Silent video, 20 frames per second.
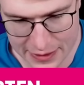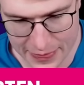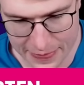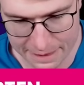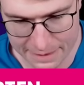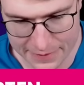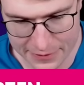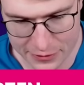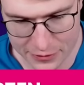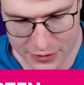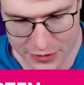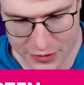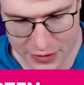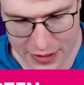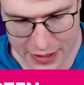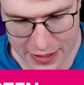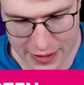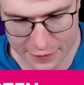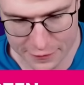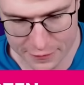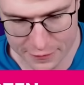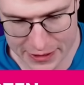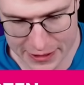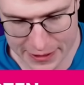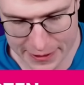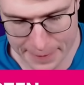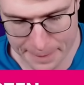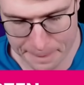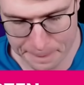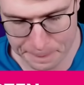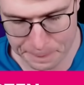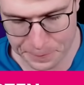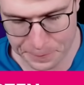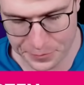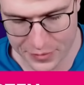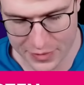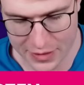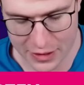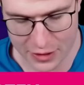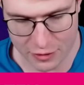And also have my
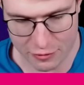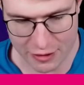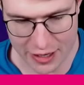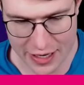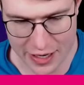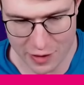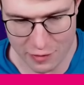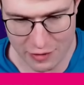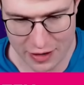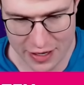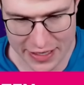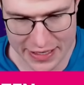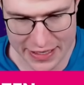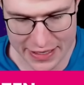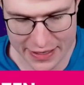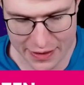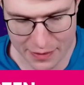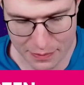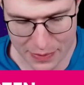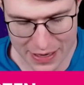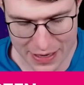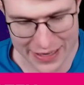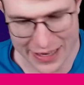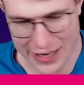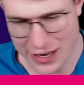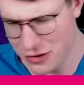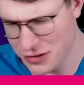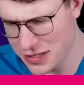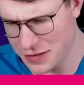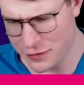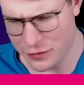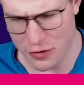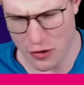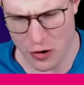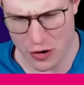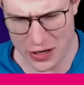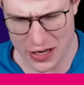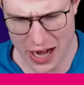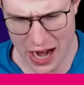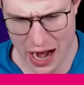Cracker ready here in the back. He goes in for
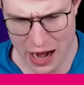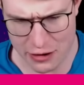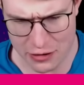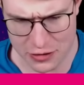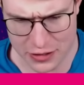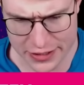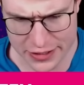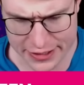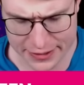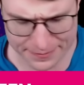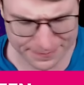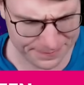early arrows.